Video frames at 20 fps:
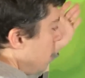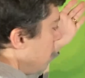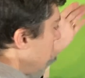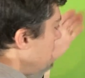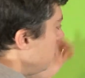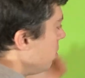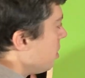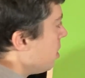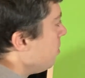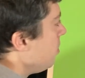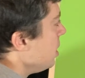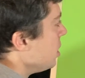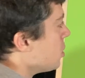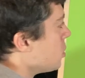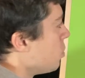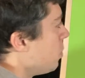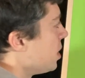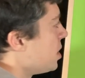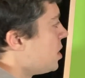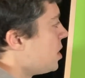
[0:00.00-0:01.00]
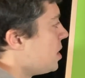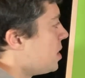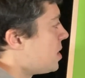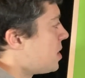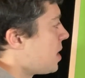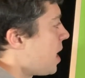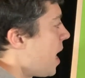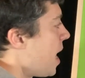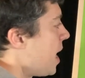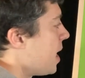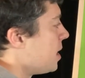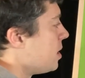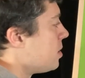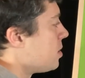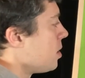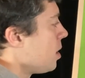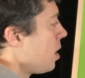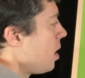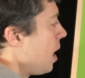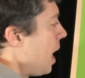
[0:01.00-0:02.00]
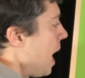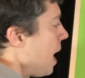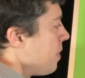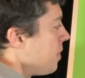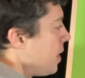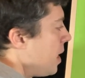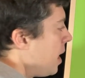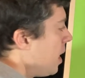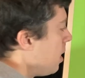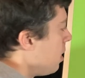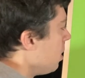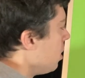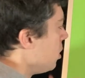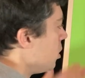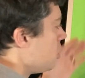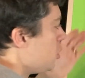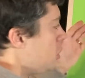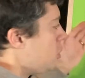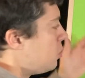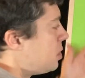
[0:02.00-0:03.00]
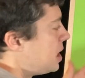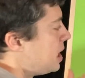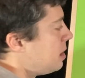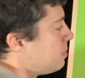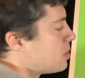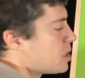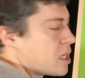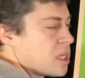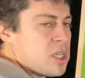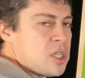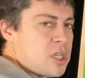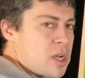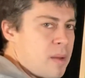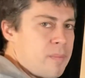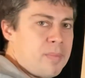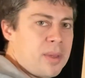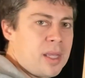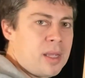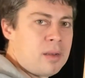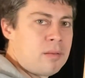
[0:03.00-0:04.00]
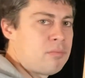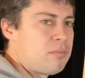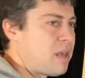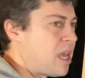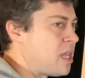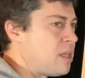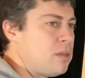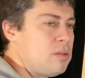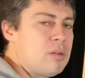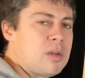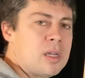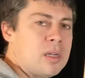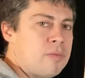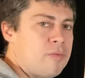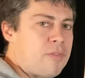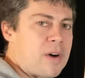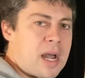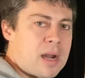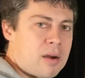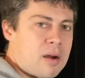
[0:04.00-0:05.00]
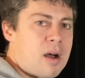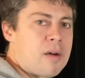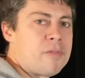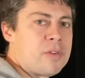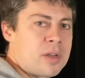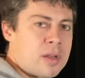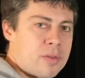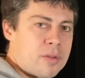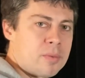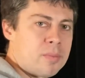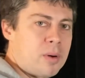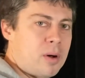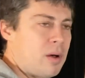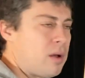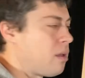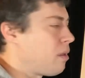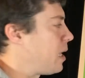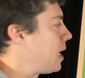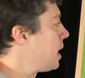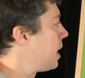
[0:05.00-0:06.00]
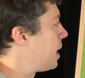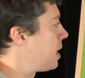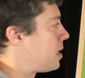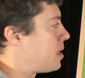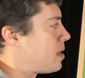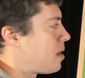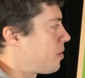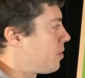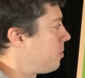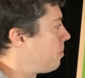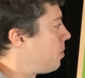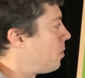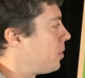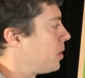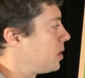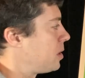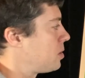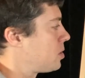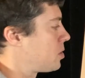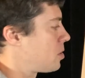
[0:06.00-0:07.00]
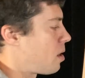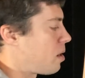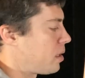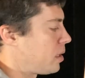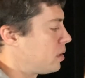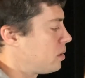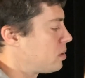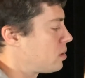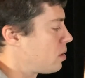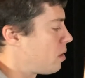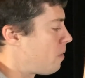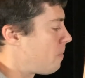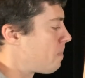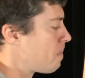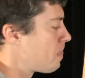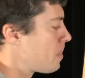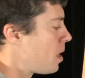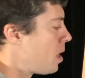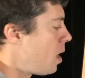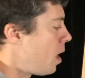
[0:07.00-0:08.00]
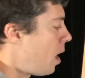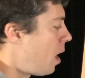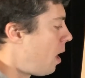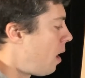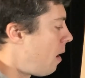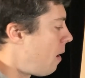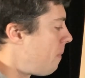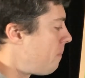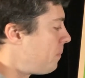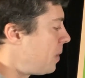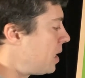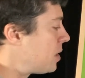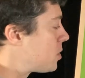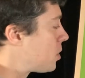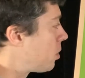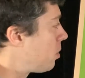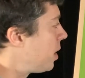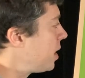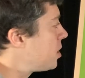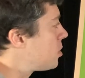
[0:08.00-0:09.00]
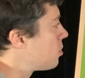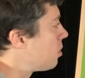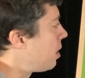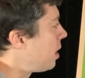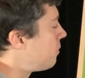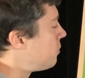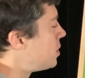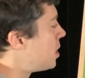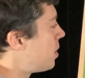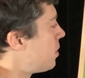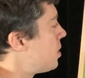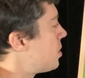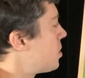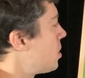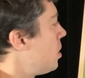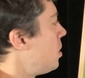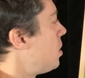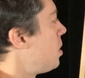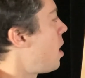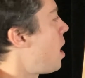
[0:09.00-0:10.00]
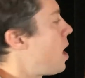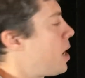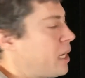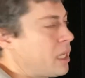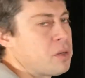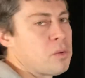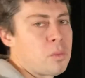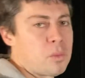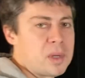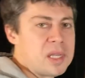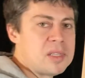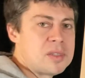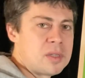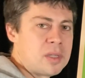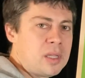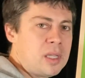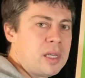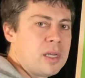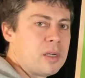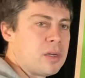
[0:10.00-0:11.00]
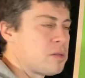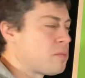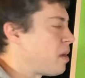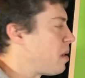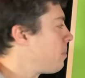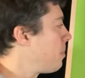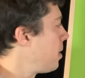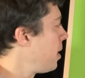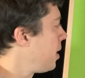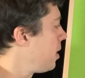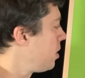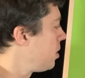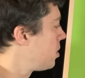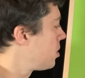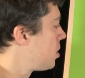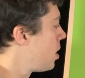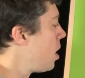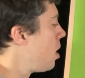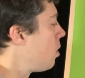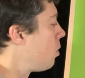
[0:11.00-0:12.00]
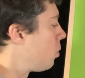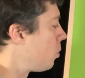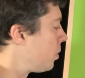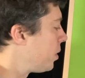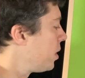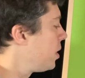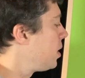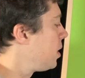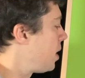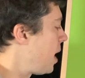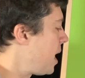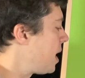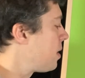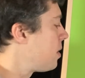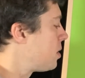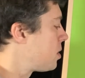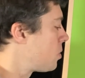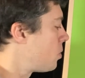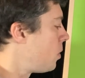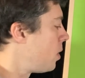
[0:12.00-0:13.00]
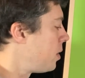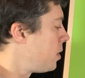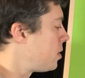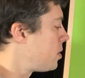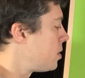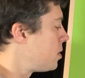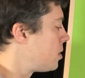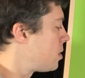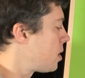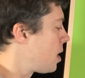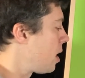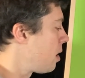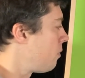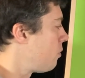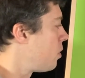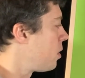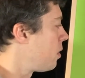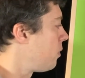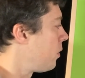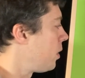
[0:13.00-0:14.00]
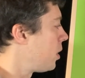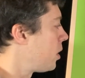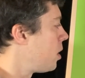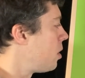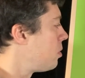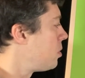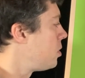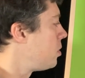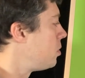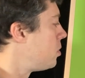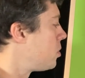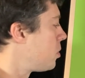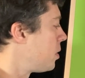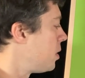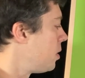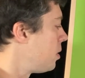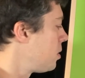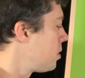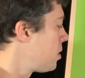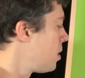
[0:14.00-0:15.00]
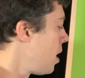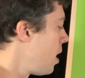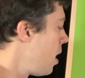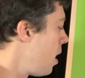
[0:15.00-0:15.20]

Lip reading: you can be switching sides and then two teams can jump in and you can fire off another ball and get another point started. So it's a great drill. I've done this a lot in recent years. My players really like this one. This is kind of one of our go-to drills.